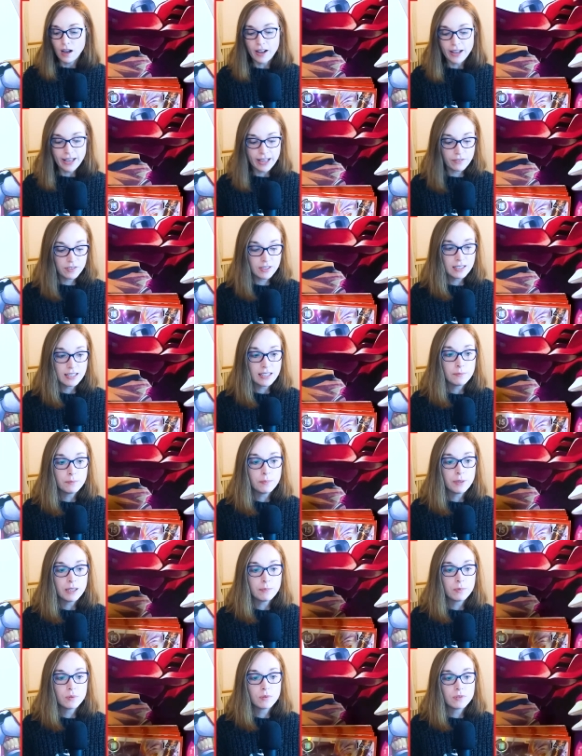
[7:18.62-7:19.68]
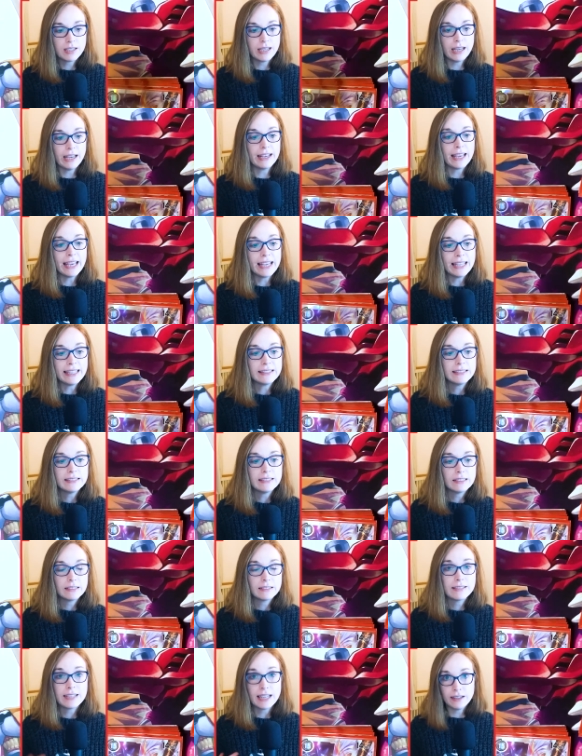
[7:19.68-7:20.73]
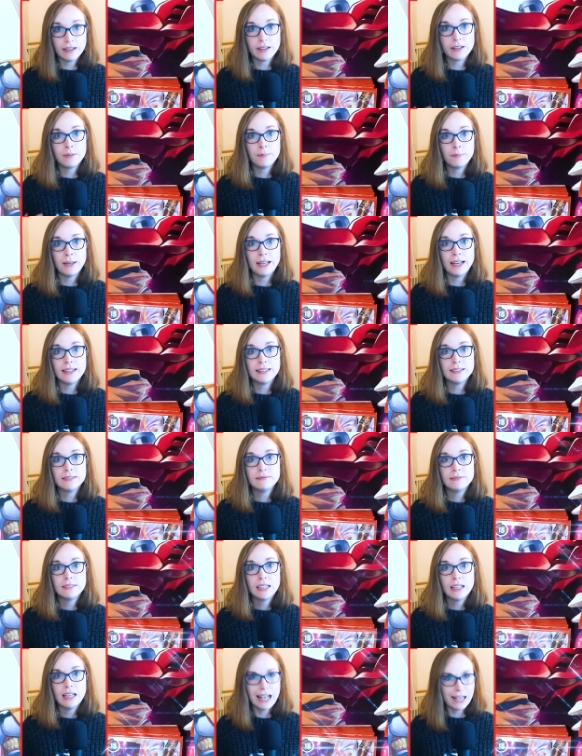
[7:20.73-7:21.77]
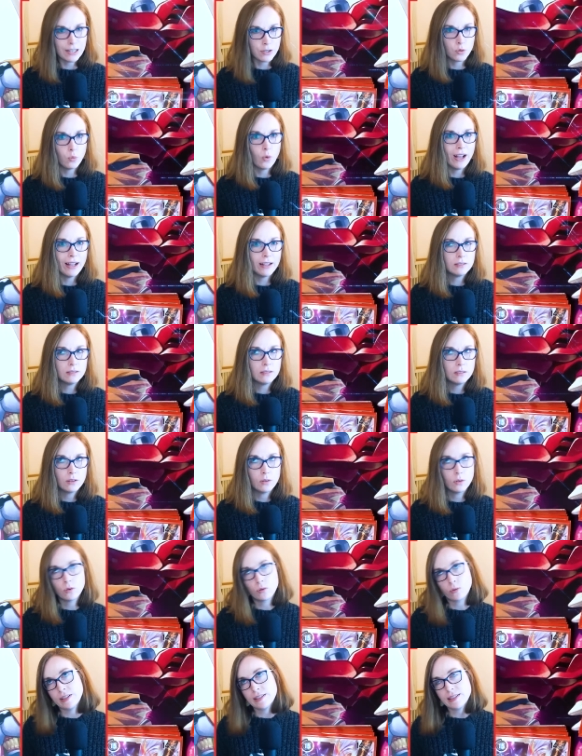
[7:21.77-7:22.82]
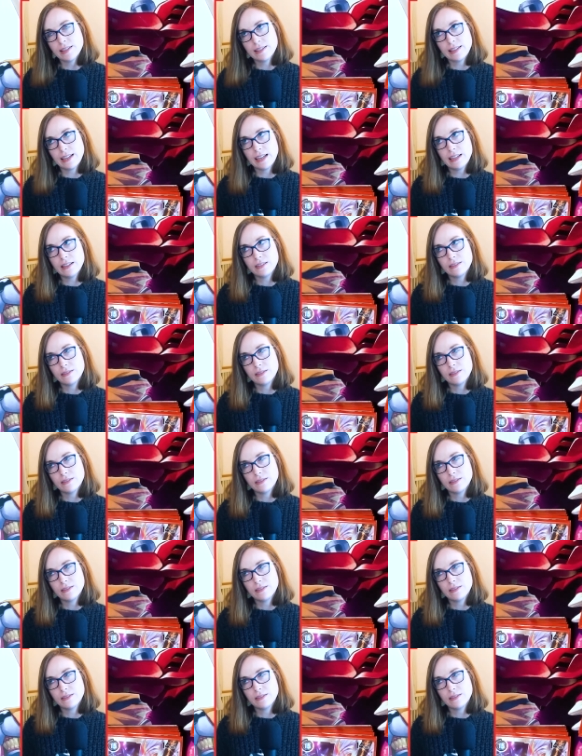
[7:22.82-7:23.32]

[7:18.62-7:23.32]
I have seen people tech in Delicate Plan as well, or instead,